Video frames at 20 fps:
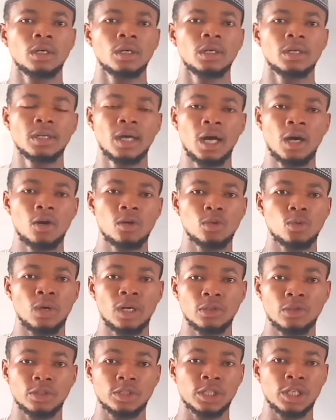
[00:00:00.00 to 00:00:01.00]
Now you
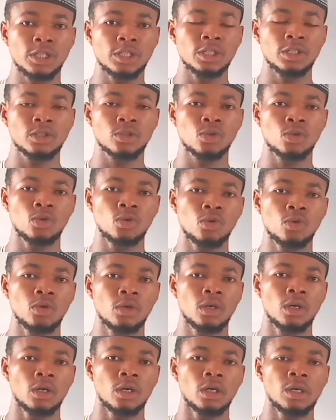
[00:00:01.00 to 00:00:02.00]
want to change it
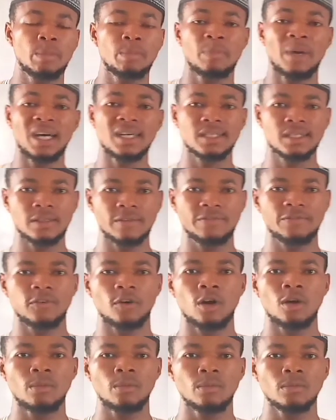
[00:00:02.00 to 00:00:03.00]
to a passive
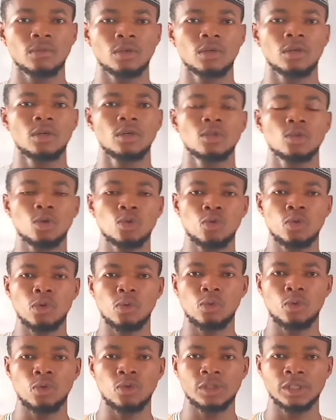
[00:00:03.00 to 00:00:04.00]
form, so
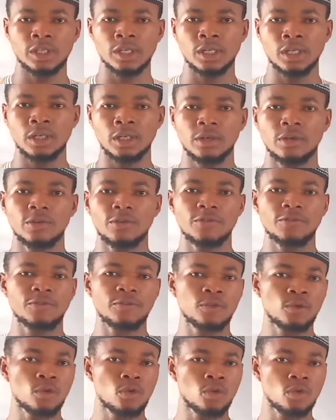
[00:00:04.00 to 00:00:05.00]
we will say
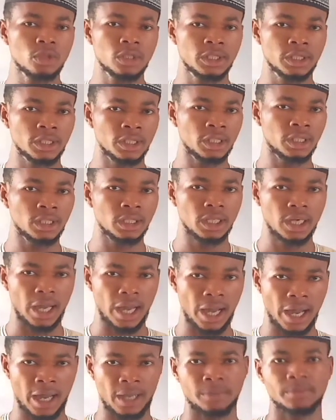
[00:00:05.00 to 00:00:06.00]

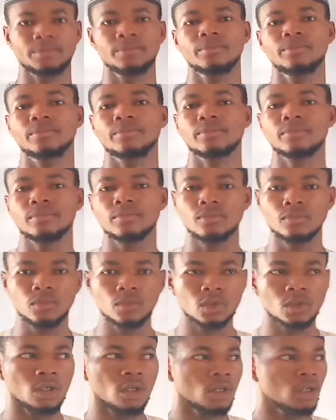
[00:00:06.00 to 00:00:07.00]
futiha.
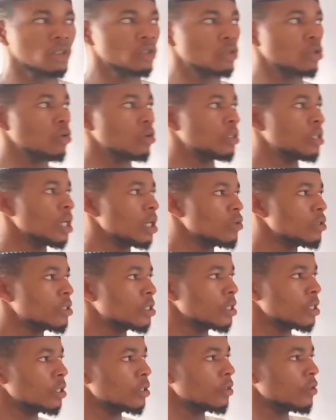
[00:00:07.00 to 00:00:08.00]
So here you
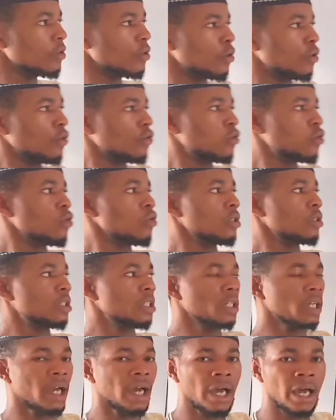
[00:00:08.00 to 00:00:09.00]
say
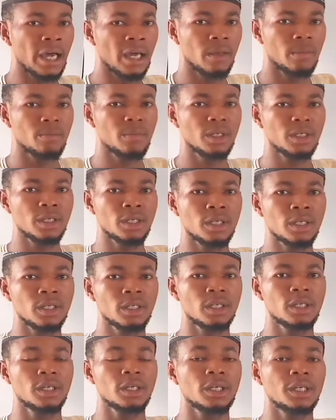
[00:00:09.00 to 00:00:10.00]
futiha,
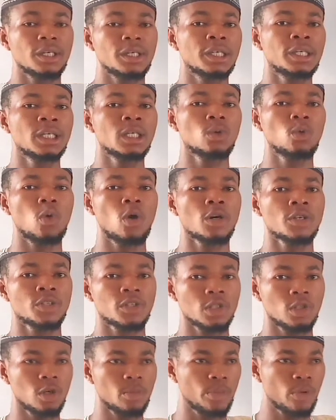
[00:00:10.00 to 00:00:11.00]
meaning he
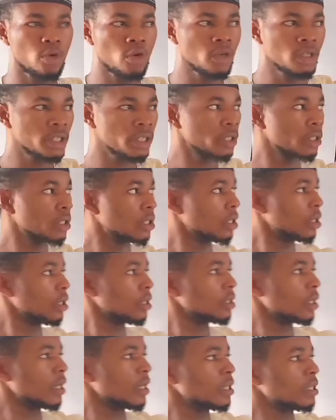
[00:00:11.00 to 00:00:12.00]
was opened.
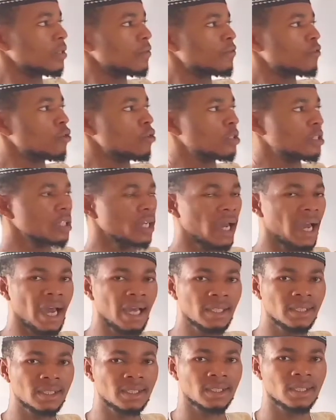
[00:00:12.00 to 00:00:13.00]
Then
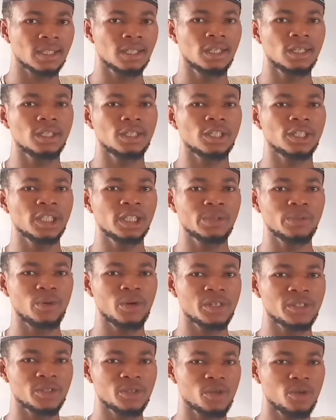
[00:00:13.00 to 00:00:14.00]
futihat, she
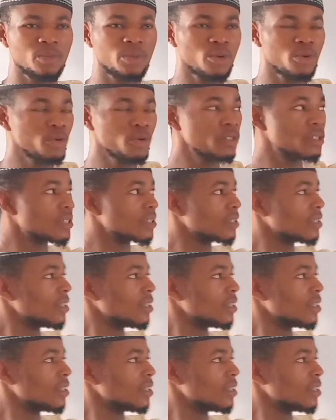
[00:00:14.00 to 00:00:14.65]
was opened.